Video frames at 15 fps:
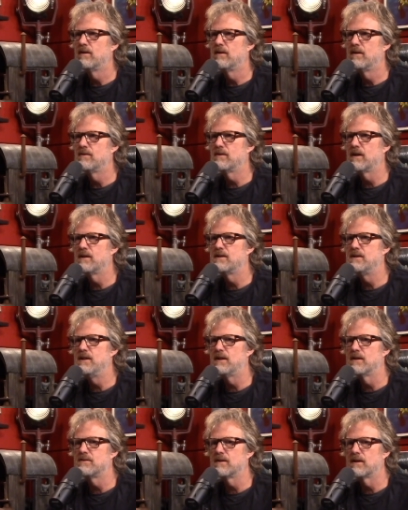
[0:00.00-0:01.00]
It's like
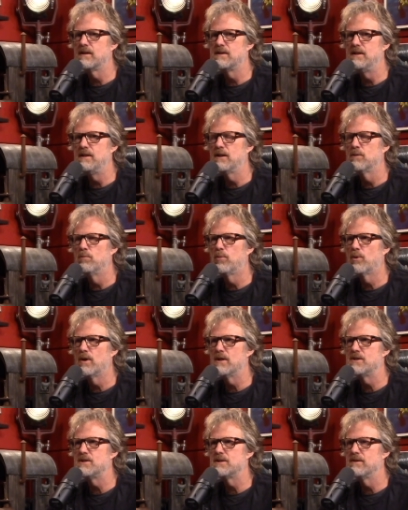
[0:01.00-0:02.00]
it's like a
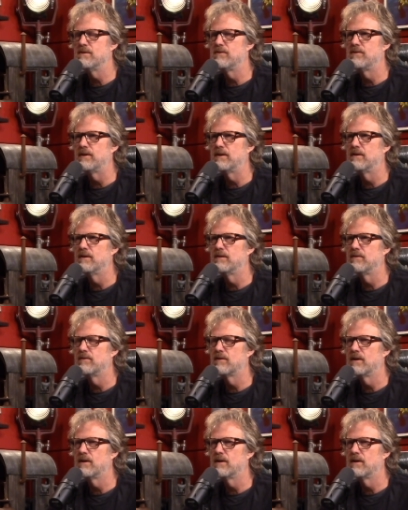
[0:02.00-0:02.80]
decompression sickness kind